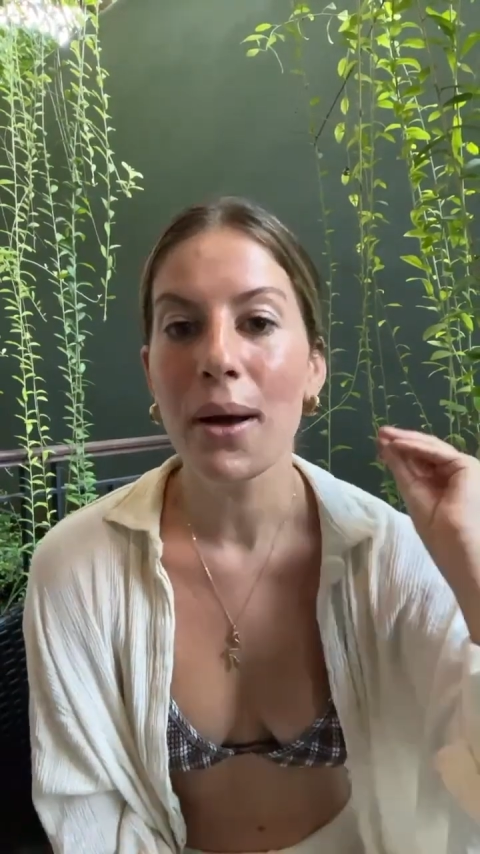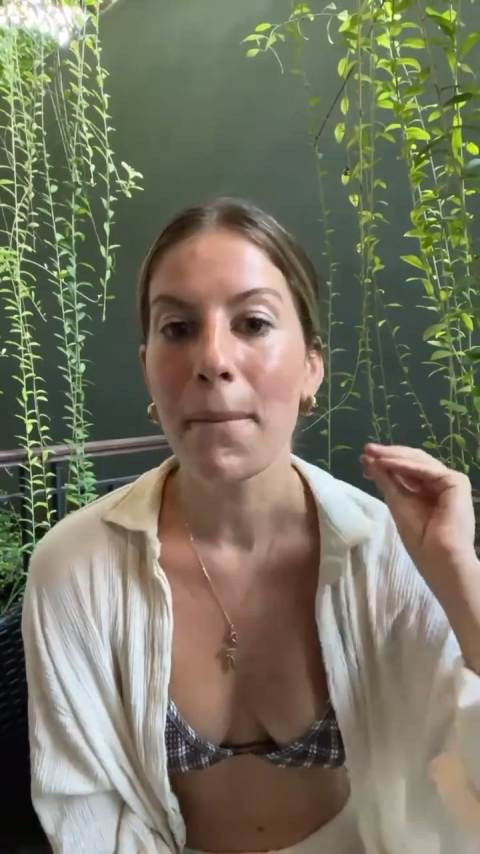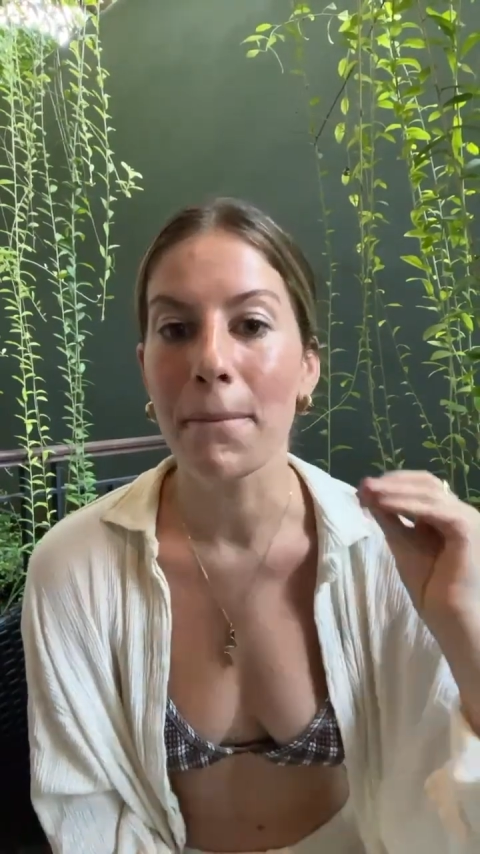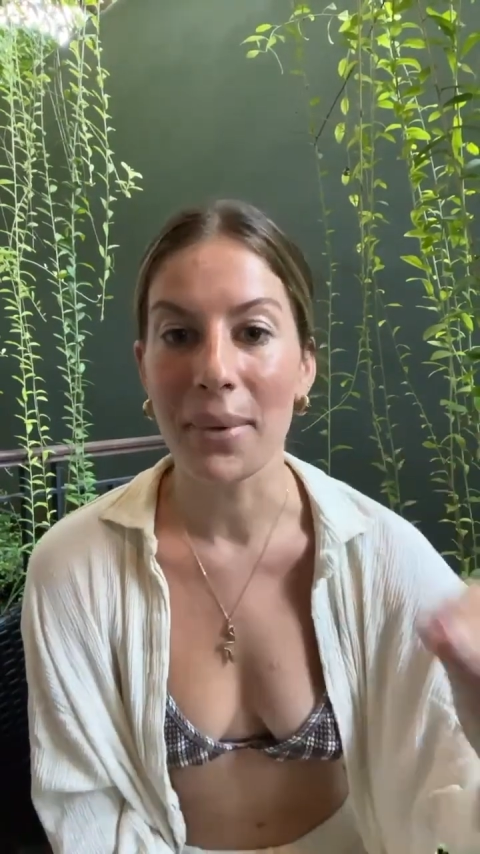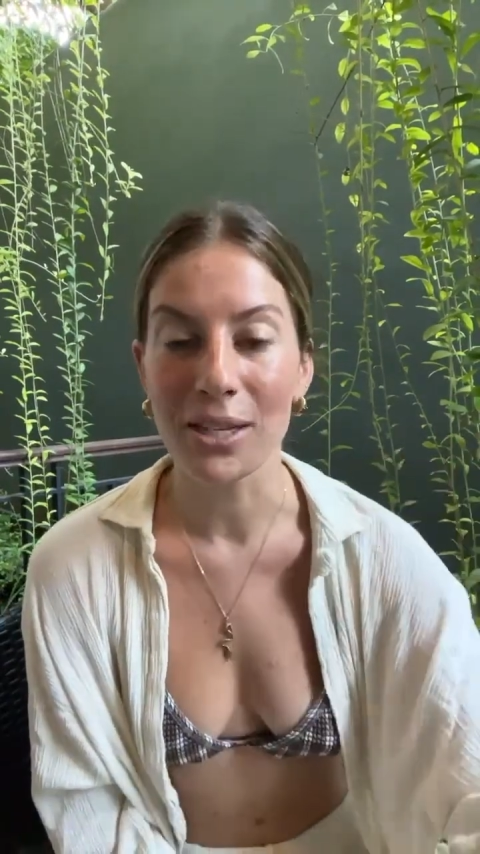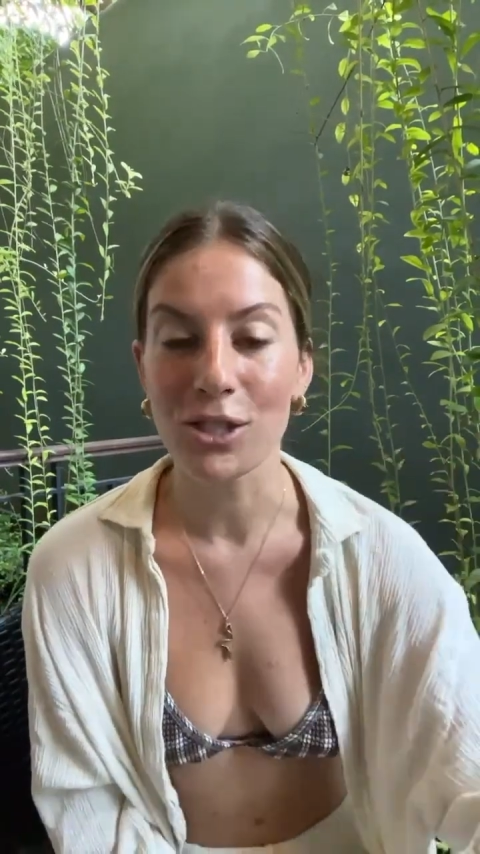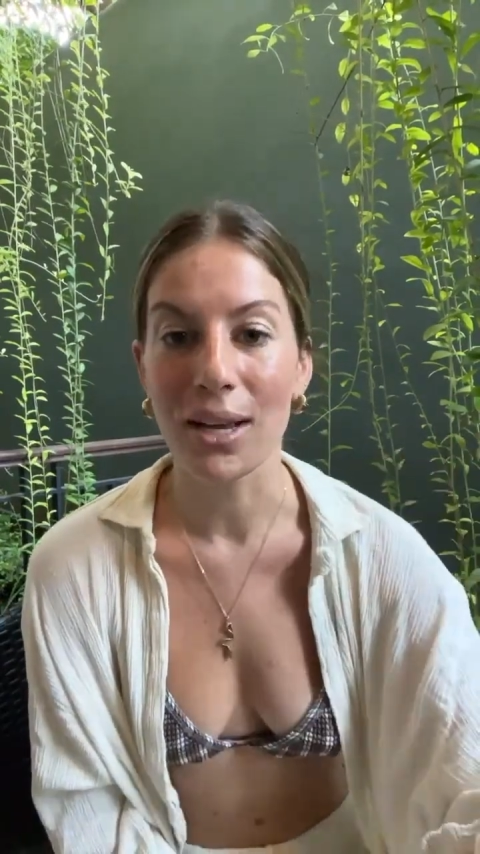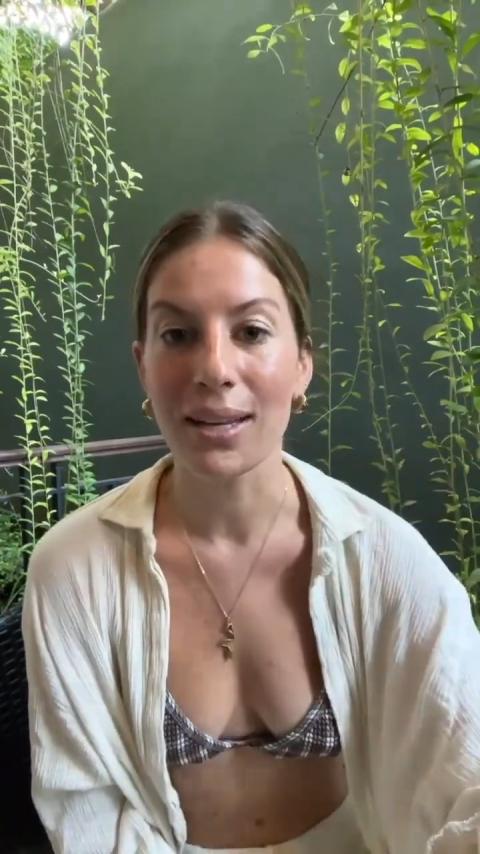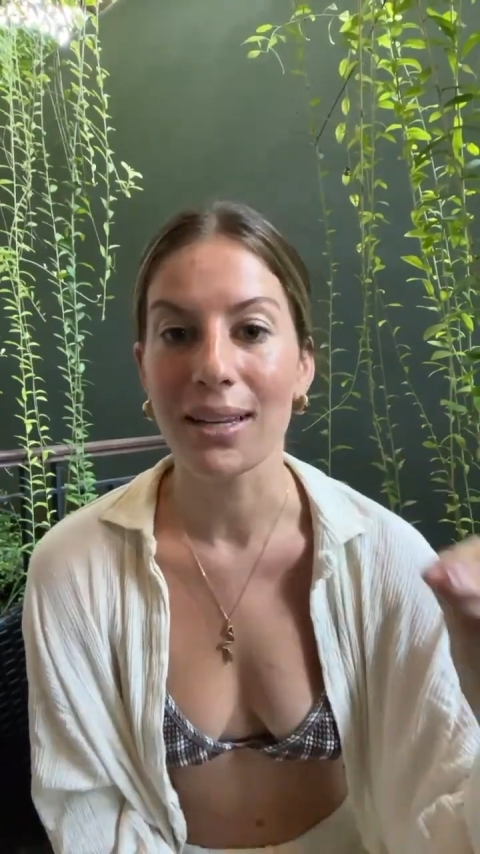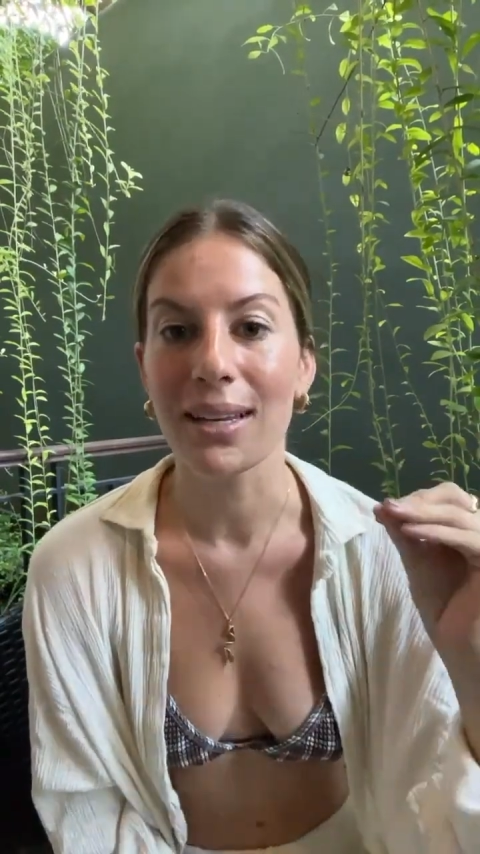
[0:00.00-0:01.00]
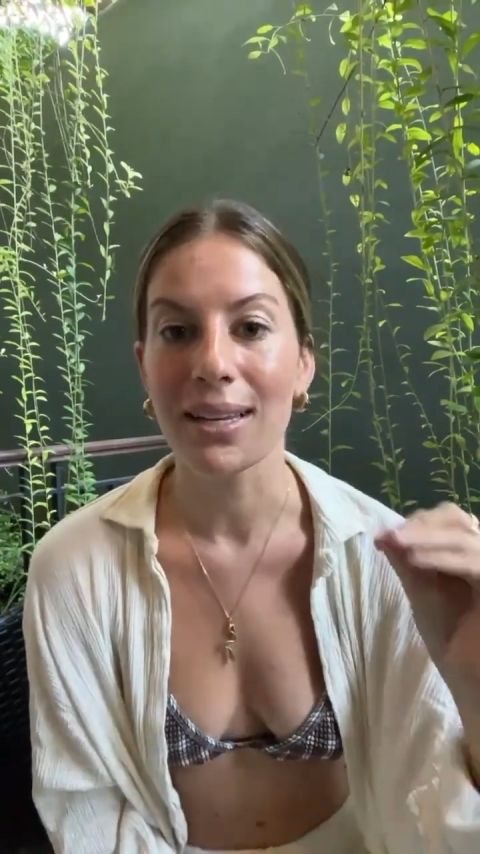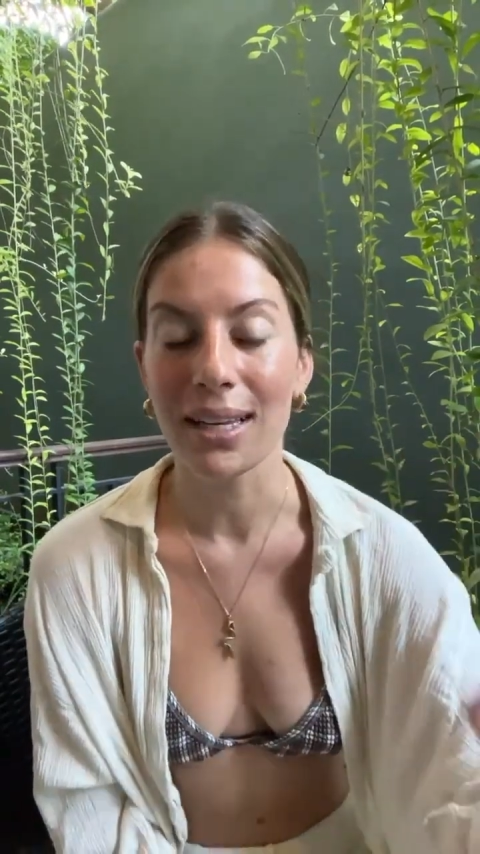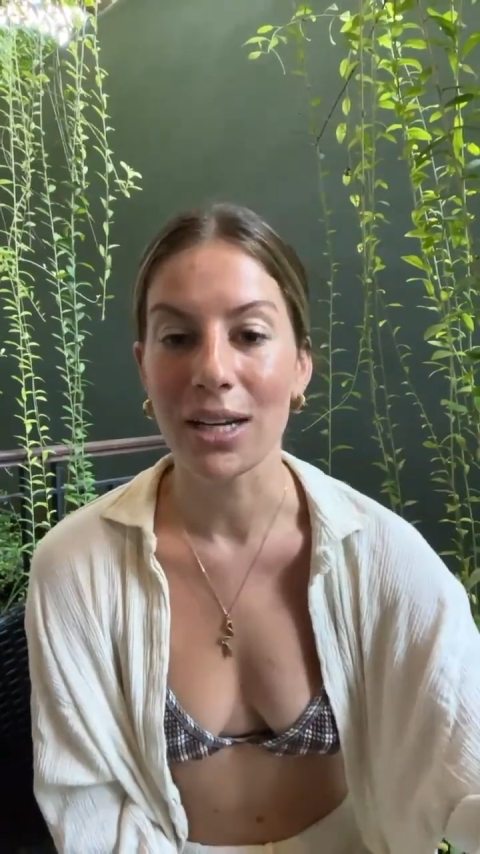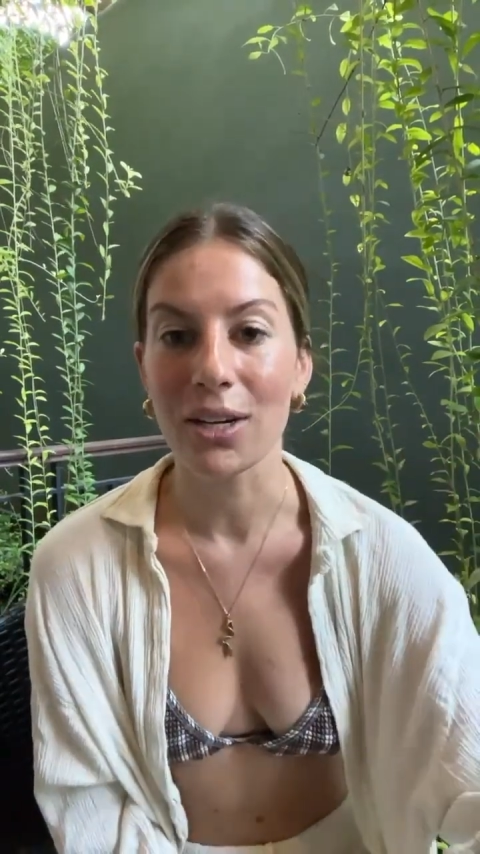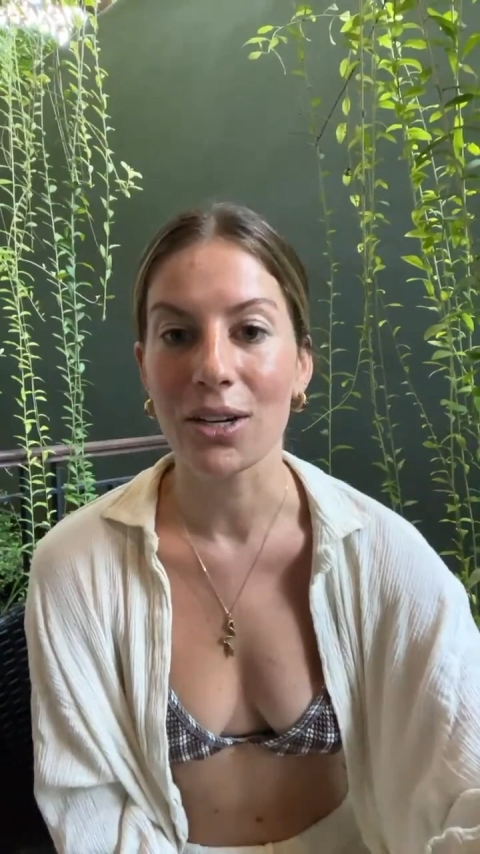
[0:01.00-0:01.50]
mission
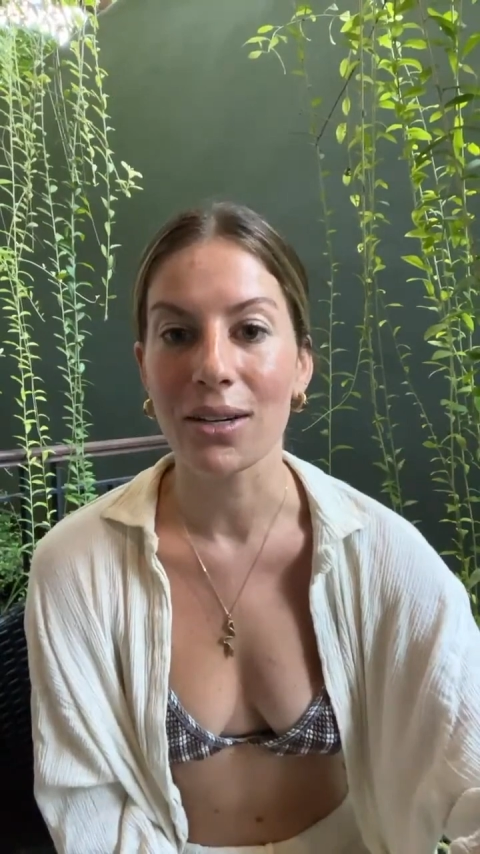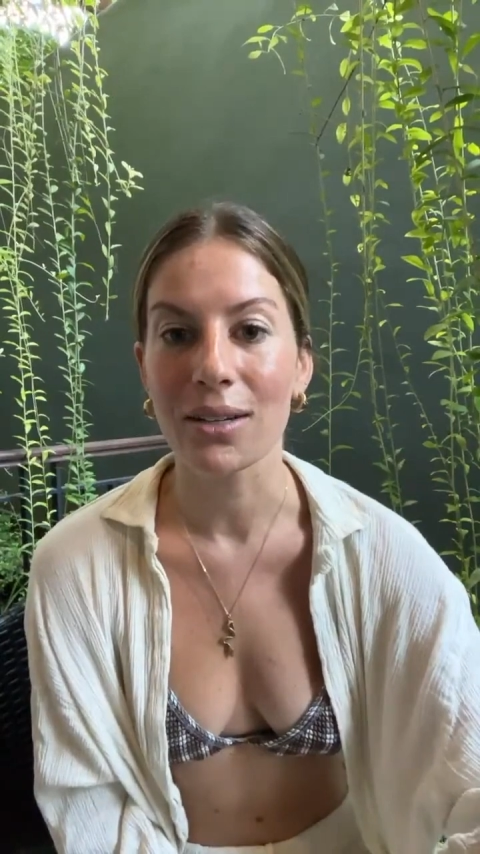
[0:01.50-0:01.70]
here.